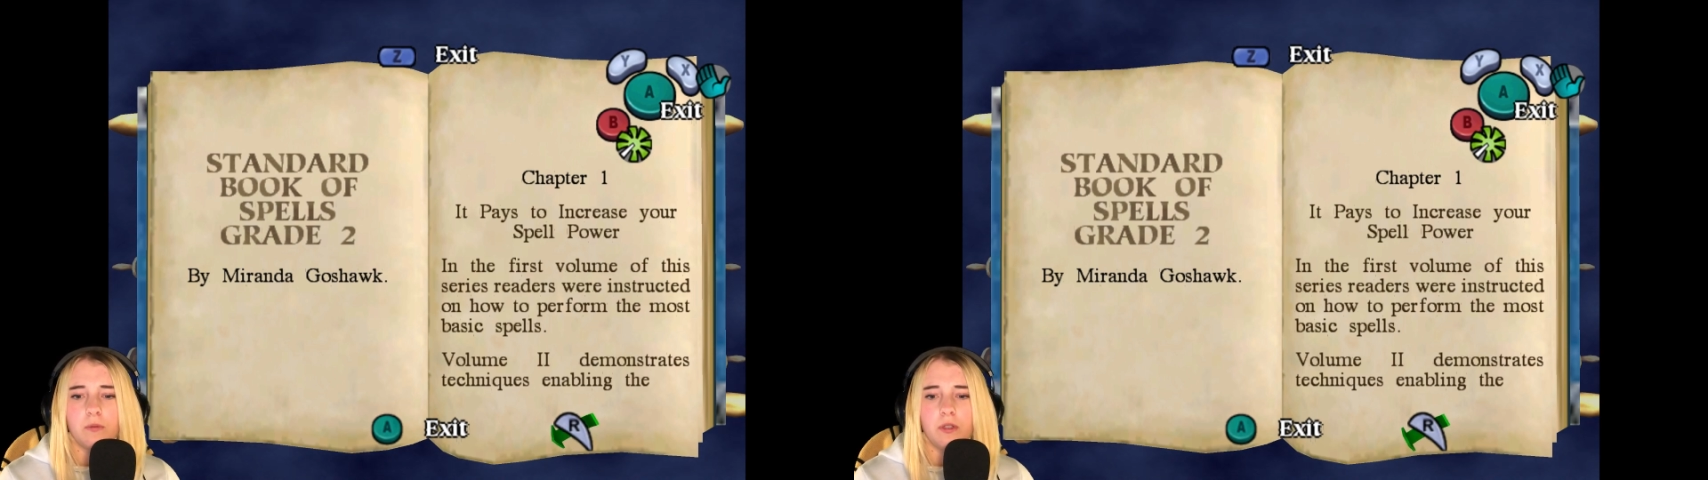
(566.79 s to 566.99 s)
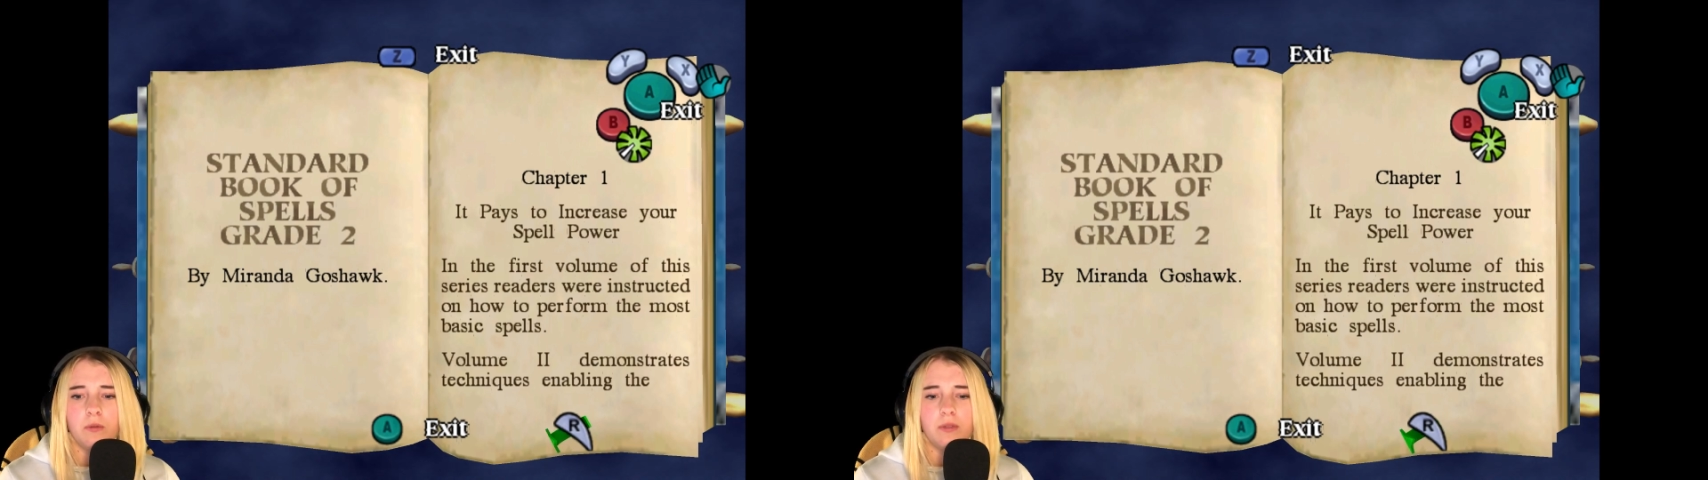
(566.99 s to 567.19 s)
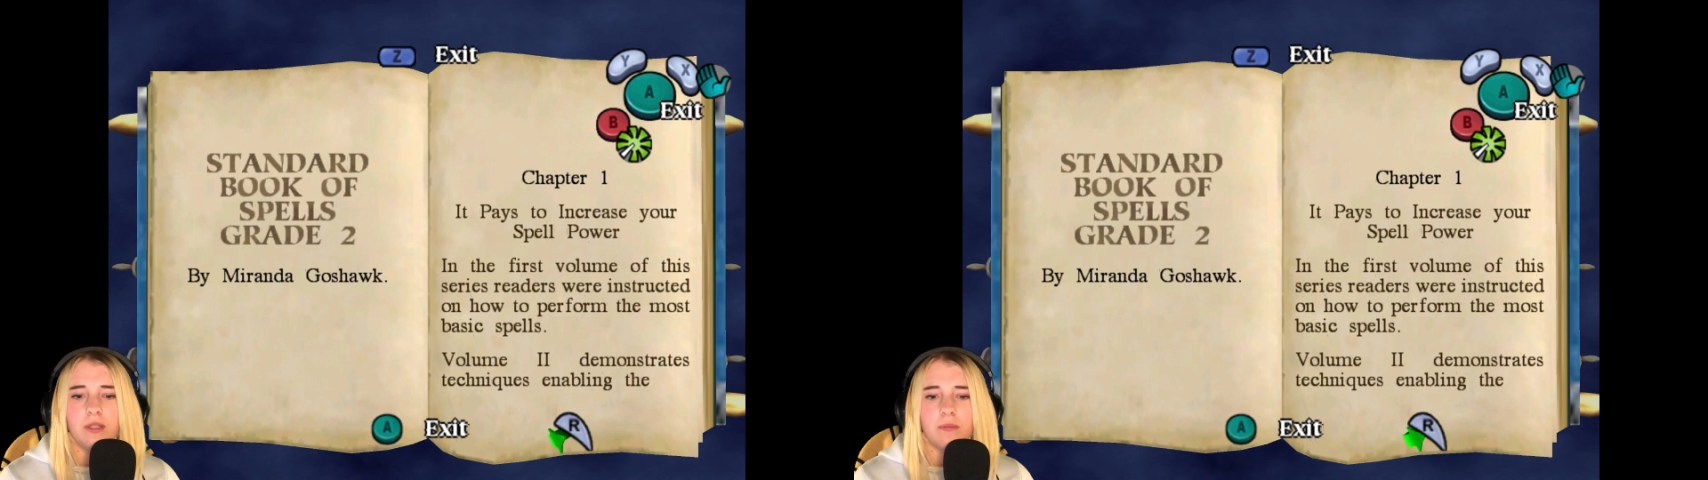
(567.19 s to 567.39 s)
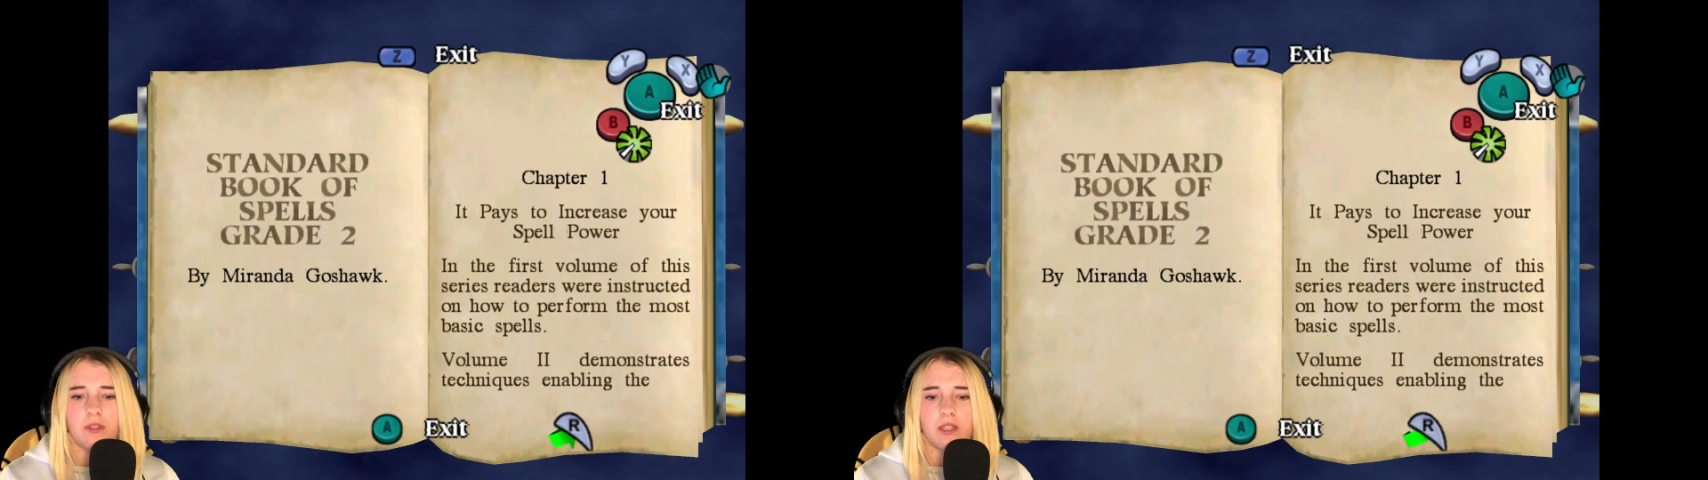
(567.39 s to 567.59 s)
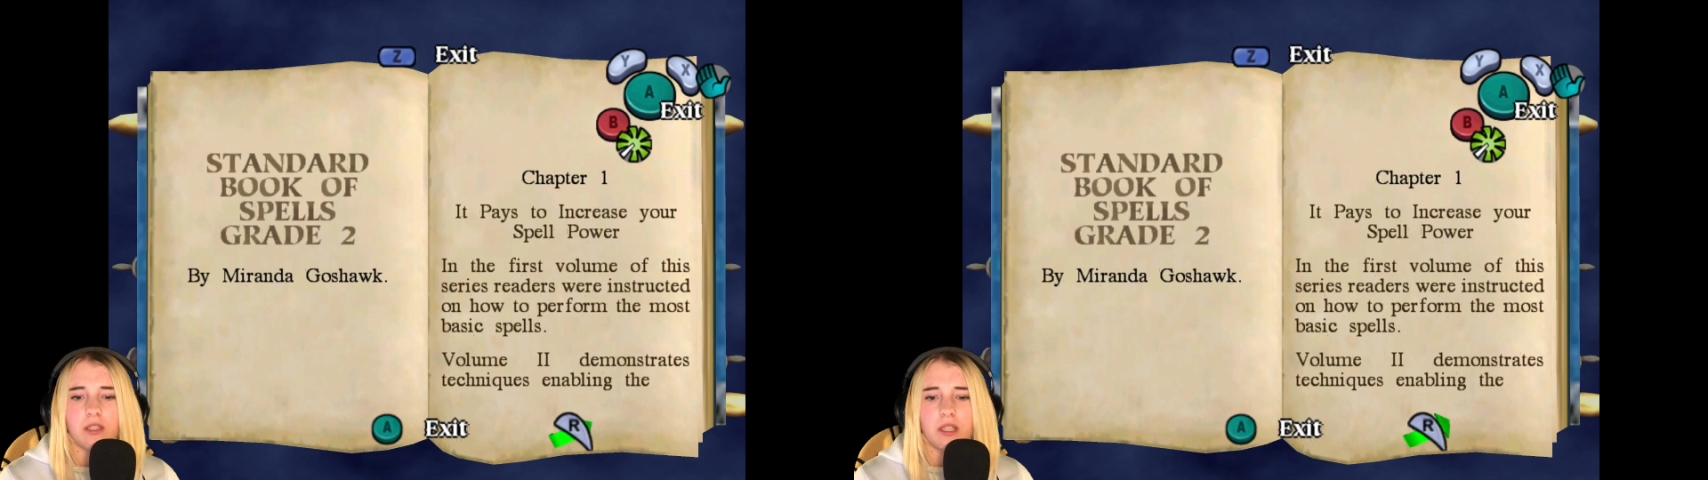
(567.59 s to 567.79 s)
two
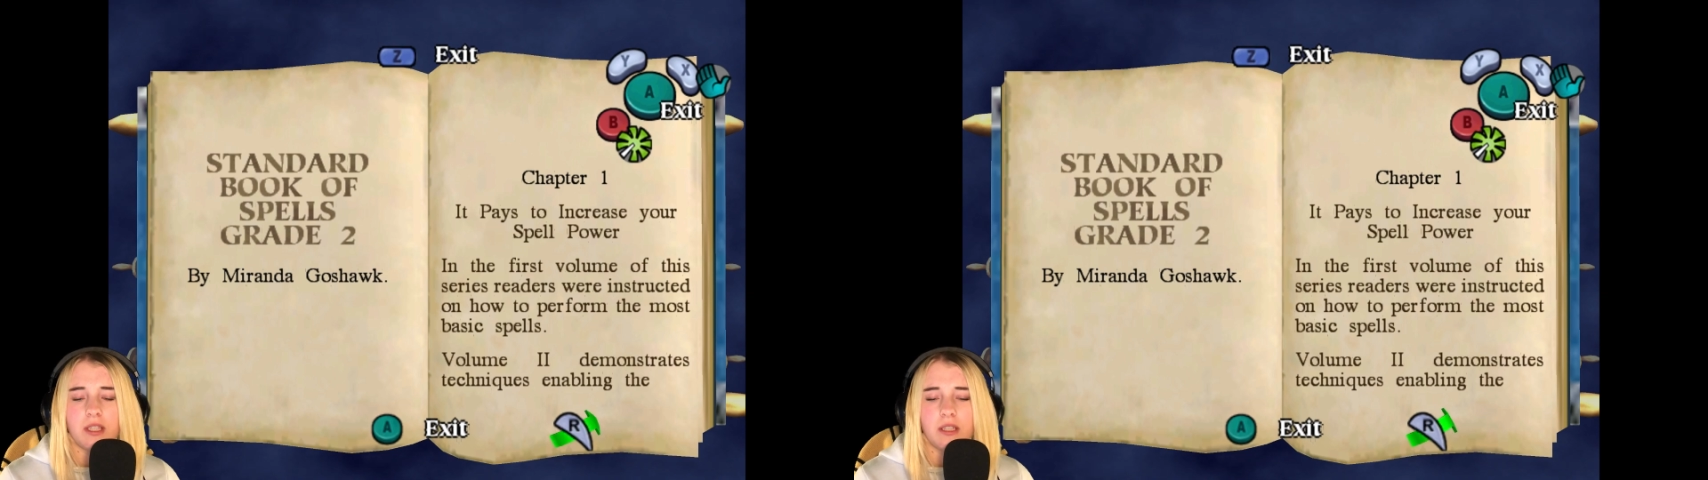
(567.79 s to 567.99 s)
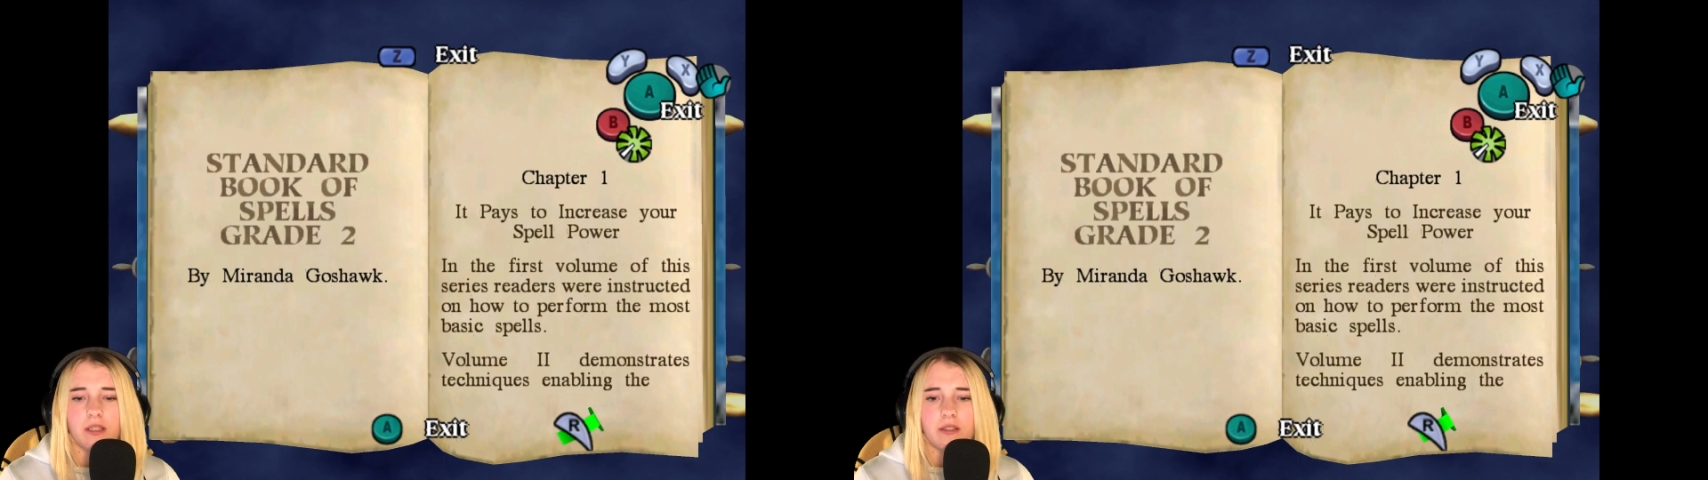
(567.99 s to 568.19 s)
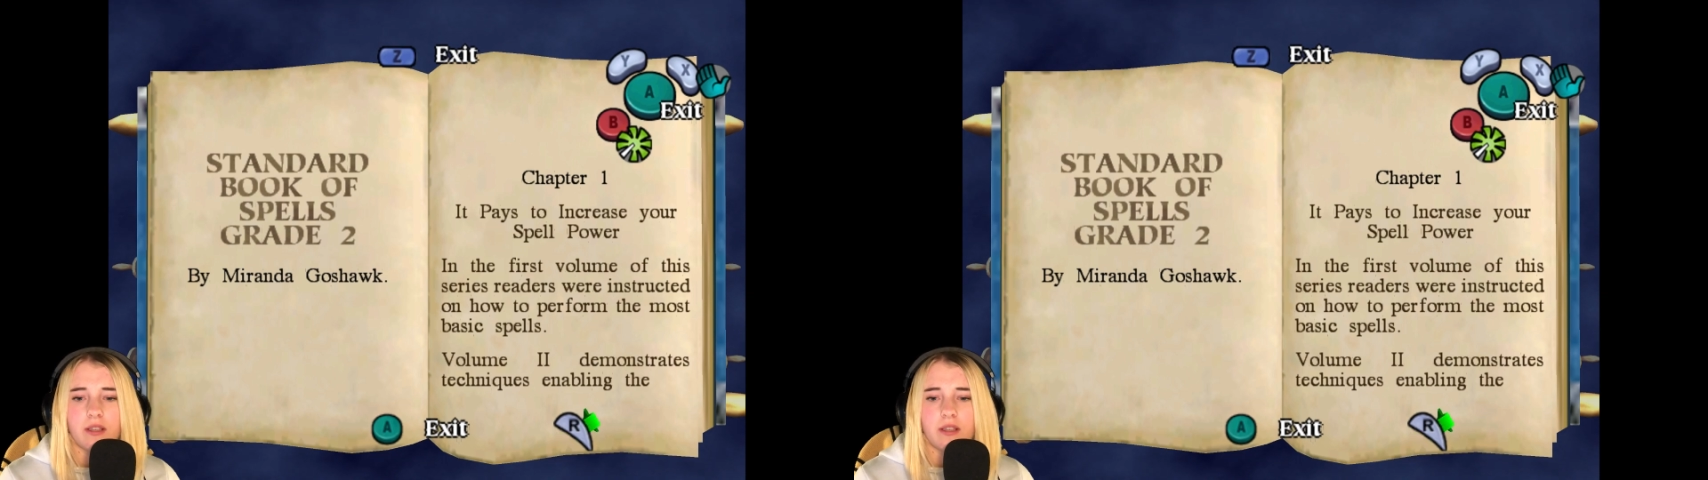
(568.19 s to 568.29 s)
demonstrates techniques